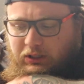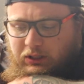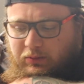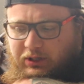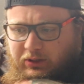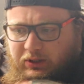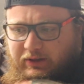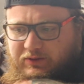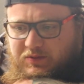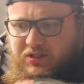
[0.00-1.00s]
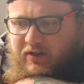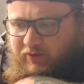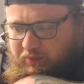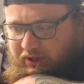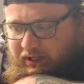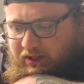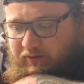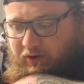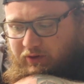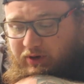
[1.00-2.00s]
I do have some stuff planned
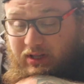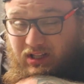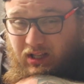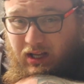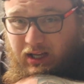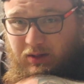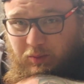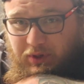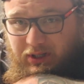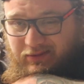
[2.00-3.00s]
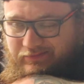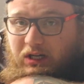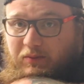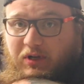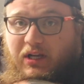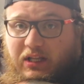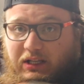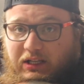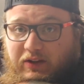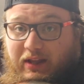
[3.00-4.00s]
further down the line, but I'm not
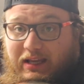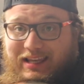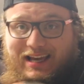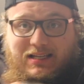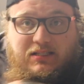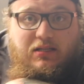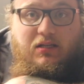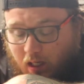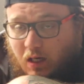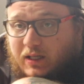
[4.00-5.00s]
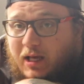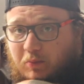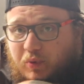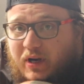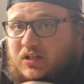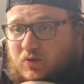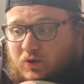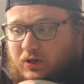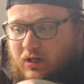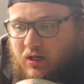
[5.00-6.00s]
getting into that yet. Yeah, brakes
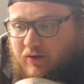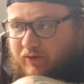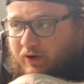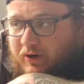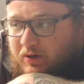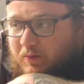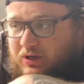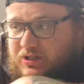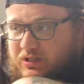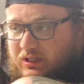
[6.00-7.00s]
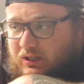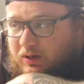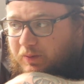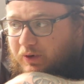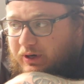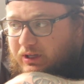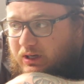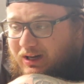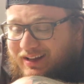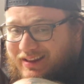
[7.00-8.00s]
were a very much needed
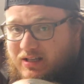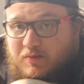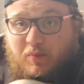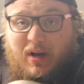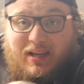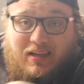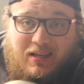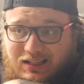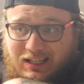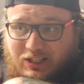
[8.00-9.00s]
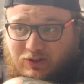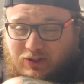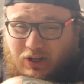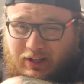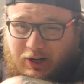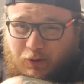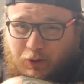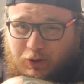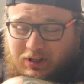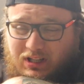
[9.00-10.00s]
upgrade on this bike. Like you saw that
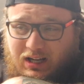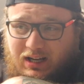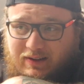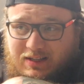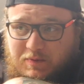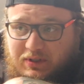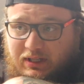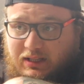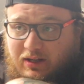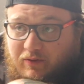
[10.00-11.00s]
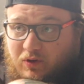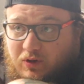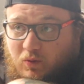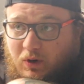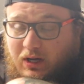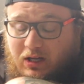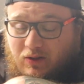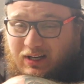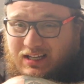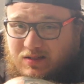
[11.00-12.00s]
corroded line, that's been like that for a little
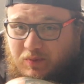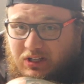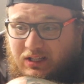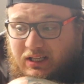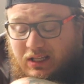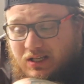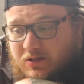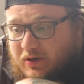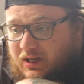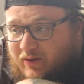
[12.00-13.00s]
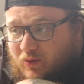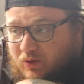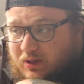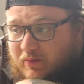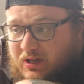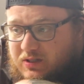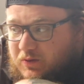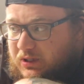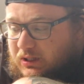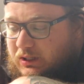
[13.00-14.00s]
while. It hasn't been leaking, so I never really messed
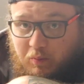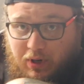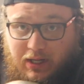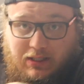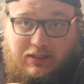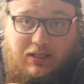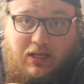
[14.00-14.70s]
with it, but